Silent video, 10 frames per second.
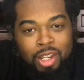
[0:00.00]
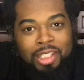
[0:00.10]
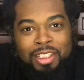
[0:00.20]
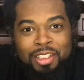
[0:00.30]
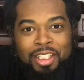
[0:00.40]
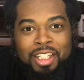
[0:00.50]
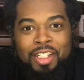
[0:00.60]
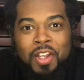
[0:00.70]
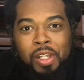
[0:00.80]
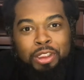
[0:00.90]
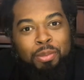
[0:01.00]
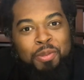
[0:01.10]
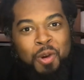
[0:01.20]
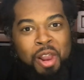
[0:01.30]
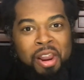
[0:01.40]
Until then, it's your
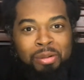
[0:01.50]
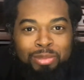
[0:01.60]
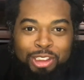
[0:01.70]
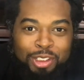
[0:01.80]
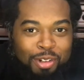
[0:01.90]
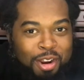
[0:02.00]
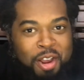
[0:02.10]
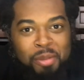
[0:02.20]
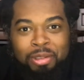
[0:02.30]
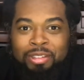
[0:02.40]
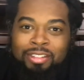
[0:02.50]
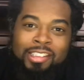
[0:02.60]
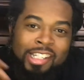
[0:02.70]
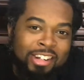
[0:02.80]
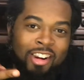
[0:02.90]
boy, Mr. Grub.
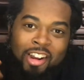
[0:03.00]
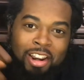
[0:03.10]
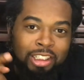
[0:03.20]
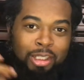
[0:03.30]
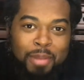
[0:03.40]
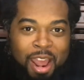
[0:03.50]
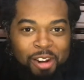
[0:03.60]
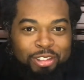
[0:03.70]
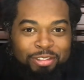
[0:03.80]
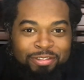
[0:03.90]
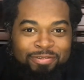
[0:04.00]
I'm out.